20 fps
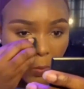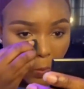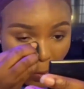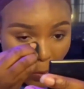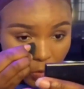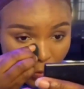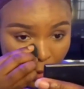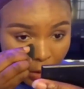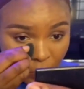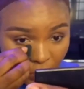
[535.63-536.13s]

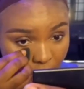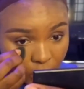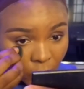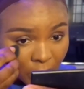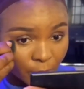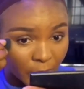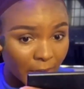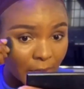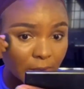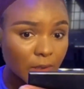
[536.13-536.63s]
So guys, don't forget, you always have
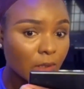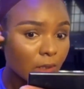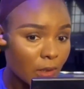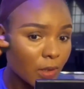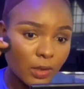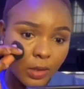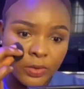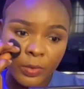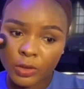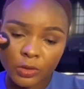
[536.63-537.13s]
to blend. You
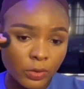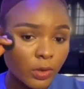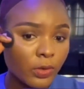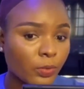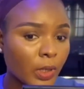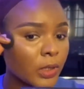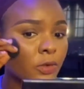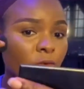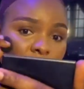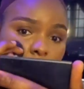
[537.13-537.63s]
have to make sure you
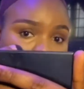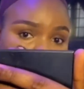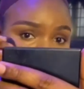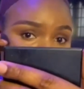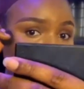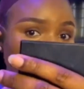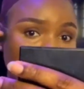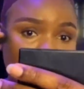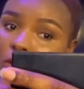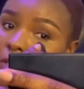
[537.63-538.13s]
blend it right and it looks
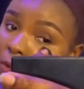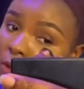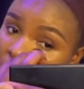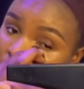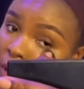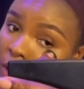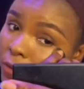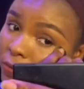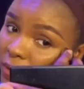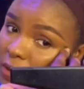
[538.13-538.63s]
like whatever you're applying
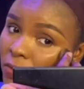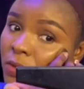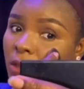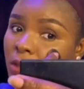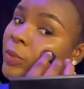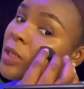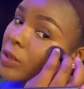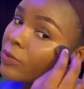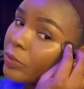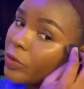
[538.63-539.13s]
on your face looks like
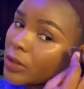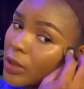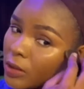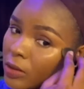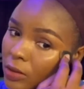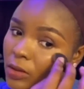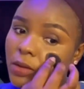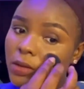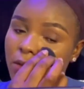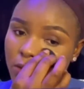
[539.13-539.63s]
it's emanating from your skin.
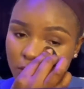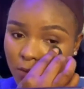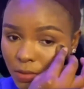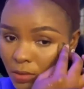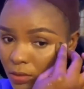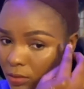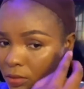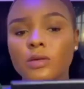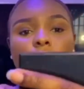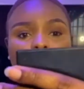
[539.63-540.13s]

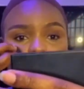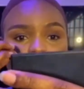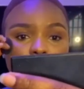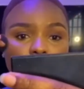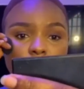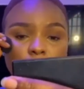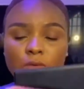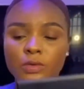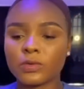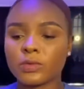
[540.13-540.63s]

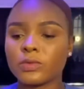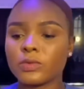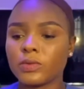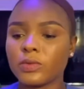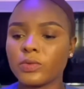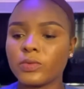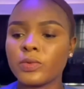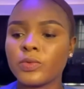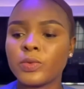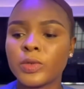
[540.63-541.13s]
So
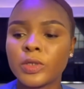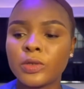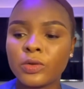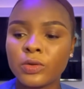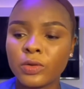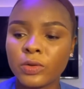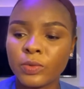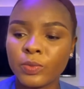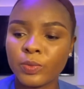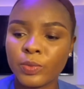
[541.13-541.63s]
when we're
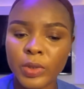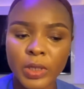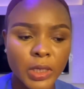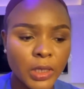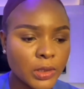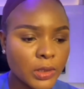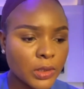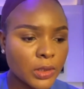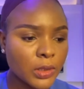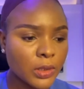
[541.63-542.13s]
done
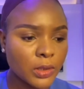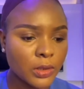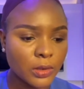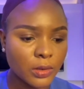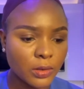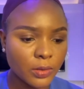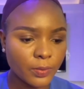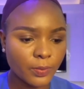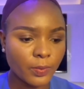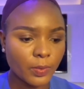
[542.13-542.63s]
blending,
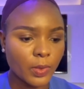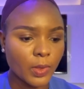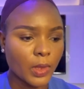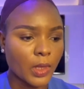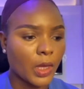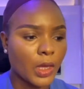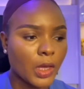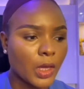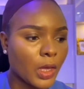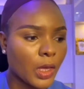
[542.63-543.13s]

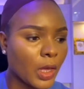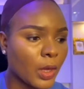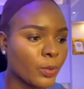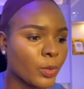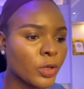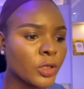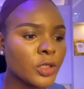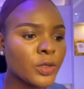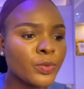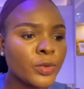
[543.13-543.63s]
I'm
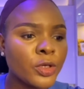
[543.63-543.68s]
going to be